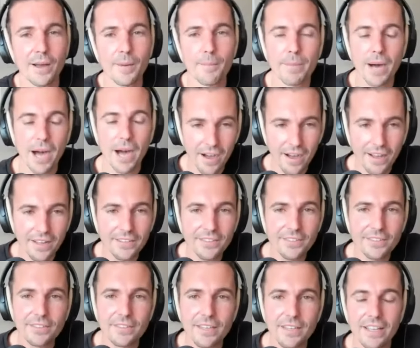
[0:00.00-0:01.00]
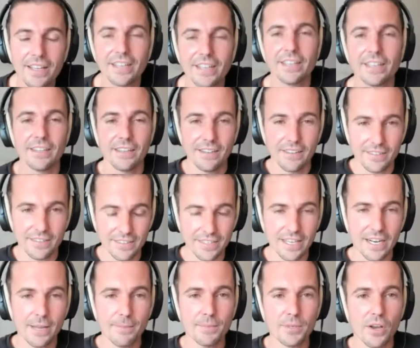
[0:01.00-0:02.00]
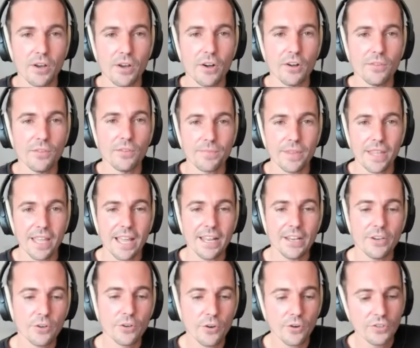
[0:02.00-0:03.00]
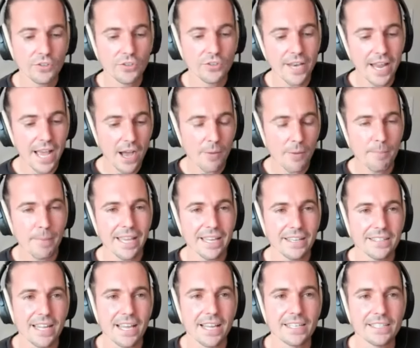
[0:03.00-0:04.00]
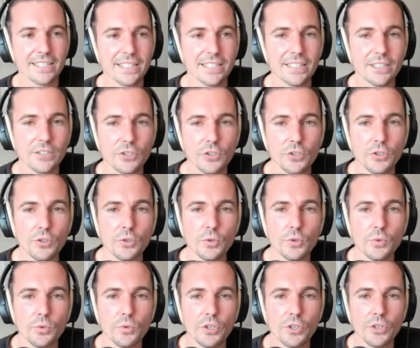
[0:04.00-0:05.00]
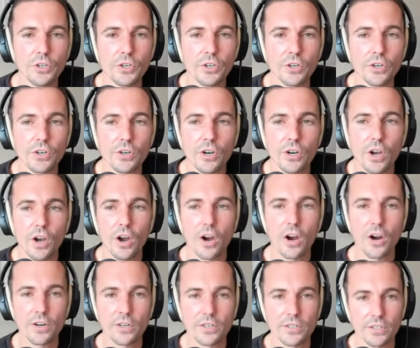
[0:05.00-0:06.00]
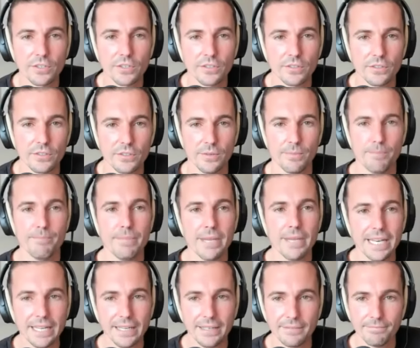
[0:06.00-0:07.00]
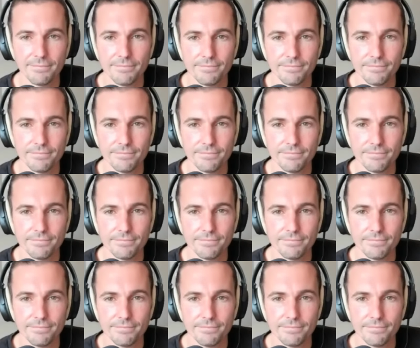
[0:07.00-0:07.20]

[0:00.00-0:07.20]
pause, sit up tall, and you're going to now pay attention to your heart beating.